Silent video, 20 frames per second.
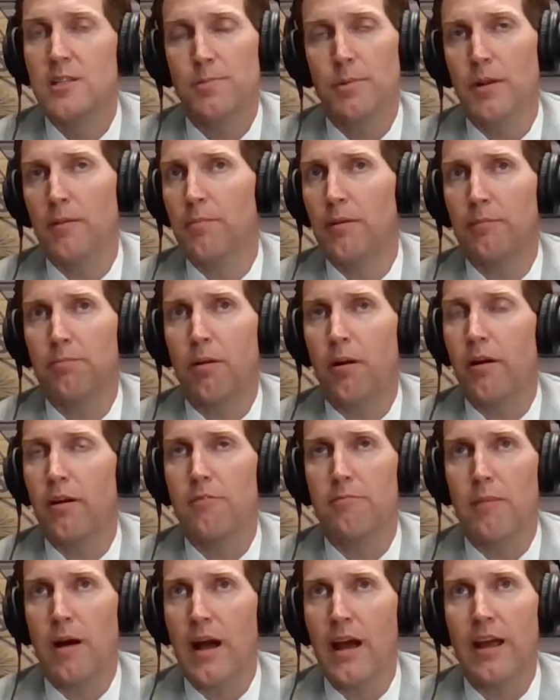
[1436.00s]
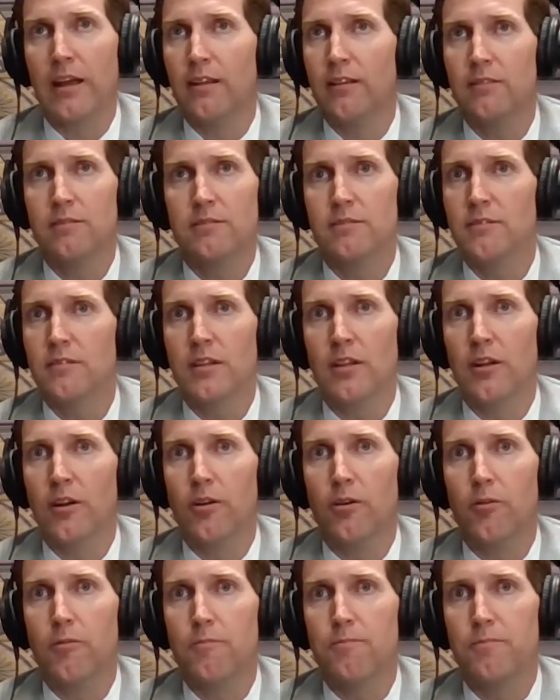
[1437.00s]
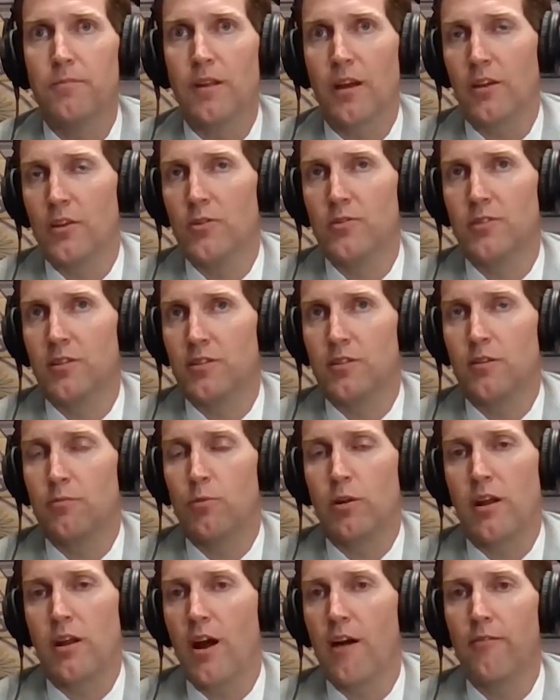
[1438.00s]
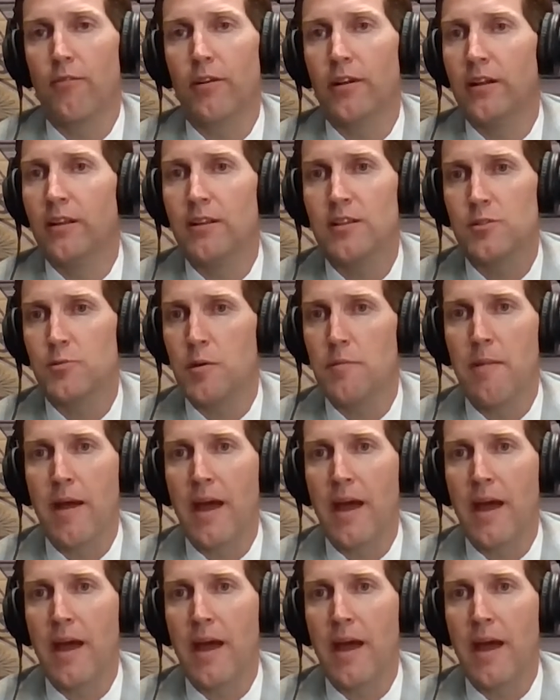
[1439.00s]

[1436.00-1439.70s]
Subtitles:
It's been a big part of my, I'll use the term recovery as we